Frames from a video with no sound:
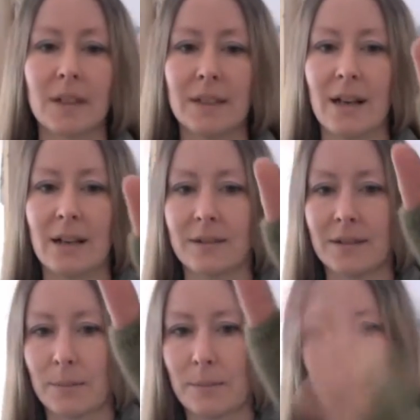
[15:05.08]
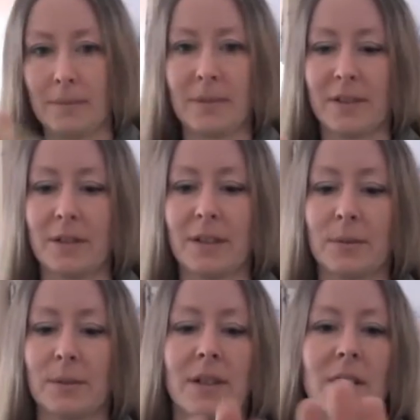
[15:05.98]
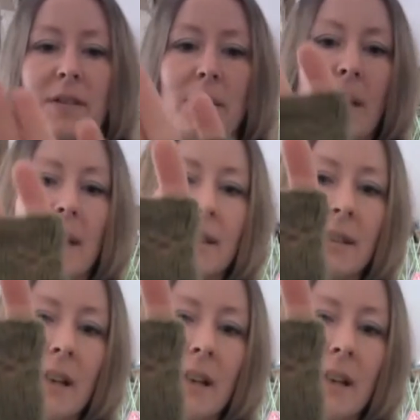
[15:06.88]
Yeah, so this was a lovely pattern.